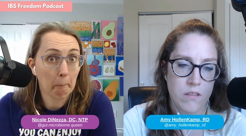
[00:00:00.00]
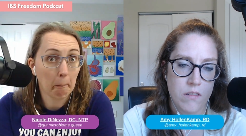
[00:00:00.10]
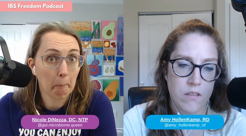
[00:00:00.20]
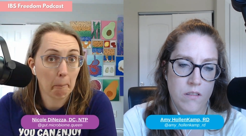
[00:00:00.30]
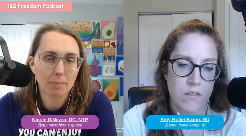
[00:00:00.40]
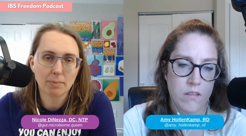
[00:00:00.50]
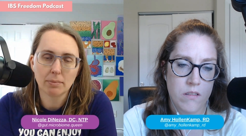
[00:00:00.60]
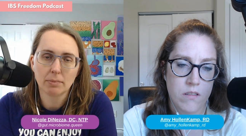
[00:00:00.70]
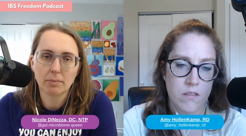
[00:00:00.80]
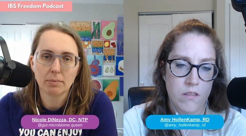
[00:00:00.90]

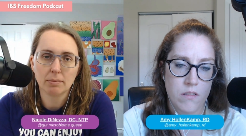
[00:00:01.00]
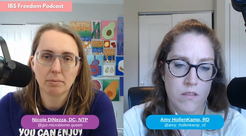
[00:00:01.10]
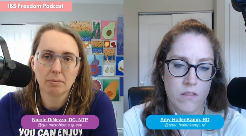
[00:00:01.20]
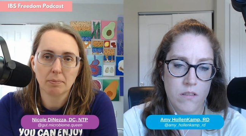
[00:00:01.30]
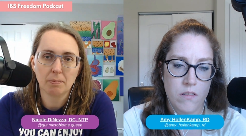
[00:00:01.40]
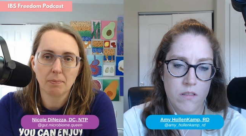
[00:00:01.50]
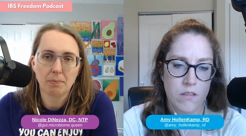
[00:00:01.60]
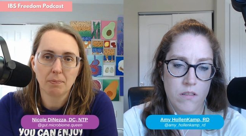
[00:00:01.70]
Nobody speaks.